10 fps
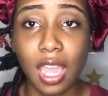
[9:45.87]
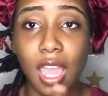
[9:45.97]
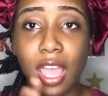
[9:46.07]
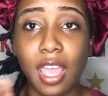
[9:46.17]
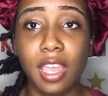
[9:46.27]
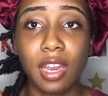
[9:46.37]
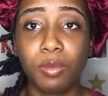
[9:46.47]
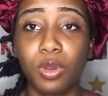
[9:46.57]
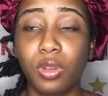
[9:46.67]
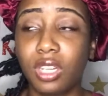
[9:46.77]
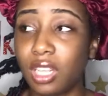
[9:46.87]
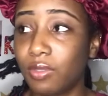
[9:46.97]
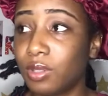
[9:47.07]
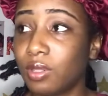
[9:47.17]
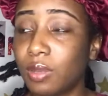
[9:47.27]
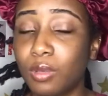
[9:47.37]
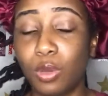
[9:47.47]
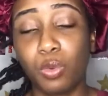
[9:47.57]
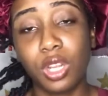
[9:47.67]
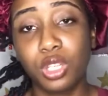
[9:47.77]
And I'm going to give you some tips
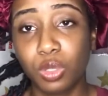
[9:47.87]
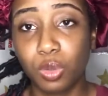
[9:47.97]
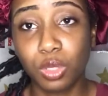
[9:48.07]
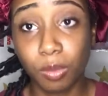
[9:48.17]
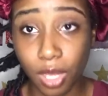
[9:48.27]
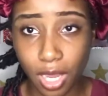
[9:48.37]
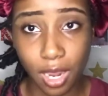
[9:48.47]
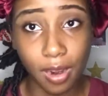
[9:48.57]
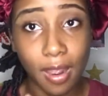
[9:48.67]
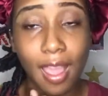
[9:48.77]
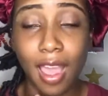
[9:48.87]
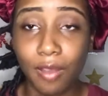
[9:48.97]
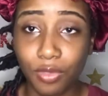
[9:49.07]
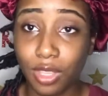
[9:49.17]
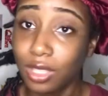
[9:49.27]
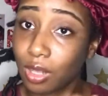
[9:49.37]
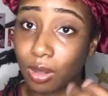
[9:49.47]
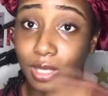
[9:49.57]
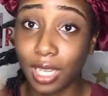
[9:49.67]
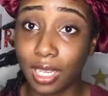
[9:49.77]
on what I do to my hair after it's all
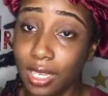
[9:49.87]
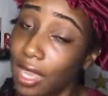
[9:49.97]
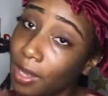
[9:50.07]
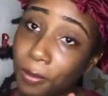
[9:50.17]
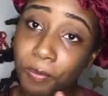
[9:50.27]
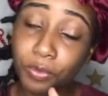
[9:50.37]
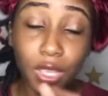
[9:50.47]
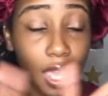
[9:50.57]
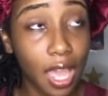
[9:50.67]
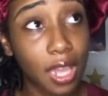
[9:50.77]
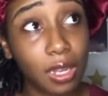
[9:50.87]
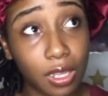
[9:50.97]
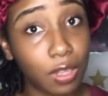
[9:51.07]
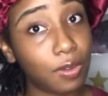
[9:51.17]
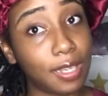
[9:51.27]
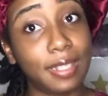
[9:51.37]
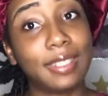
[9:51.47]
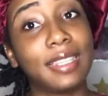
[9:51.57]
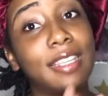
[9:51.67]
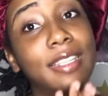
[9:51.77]
taken down and looking crazy.
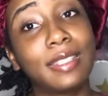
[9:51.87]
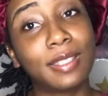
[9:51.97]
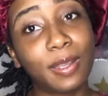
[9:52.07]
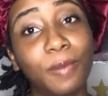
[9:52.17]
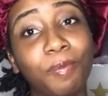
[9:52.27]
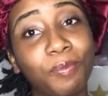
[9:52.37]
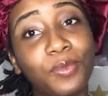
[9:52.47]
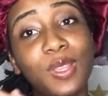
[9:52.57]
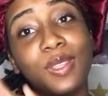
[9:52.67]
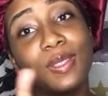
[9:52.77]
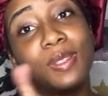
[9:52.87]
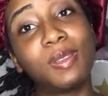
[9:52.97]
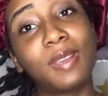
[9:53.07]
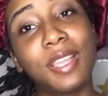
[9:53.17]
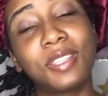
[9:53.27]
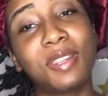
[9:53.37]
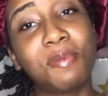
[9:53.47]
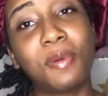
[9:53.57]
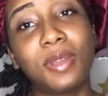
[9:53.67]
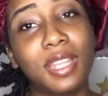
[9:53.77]
So, see you guys in the
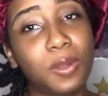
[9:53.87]
morning.